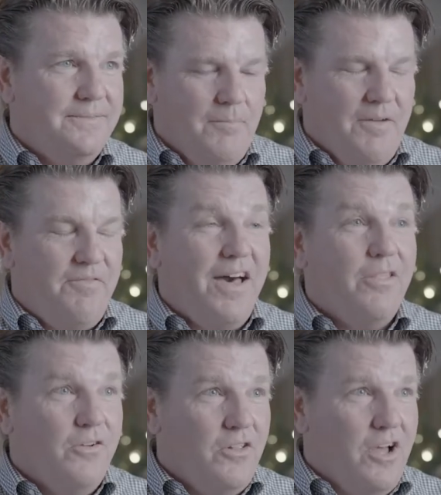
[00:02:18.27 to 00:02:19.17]
My
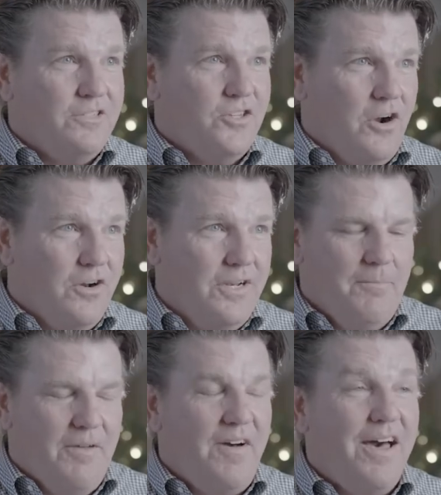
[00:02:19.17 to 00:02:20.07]
father-in-law started,
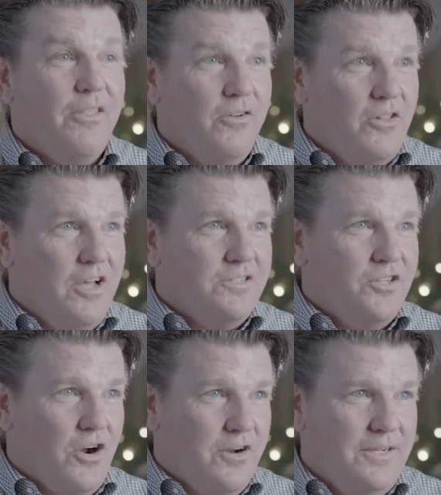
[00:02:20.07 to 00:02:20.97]
my father-in-law
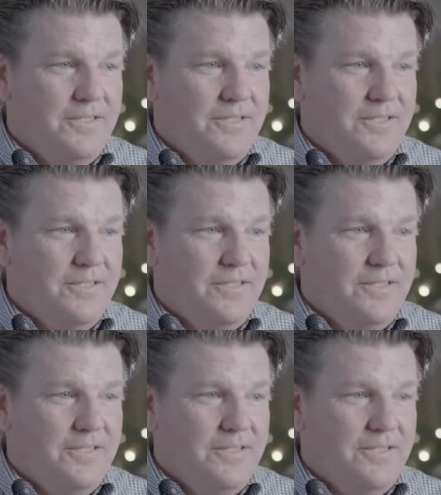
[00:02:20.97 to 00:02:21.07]
started.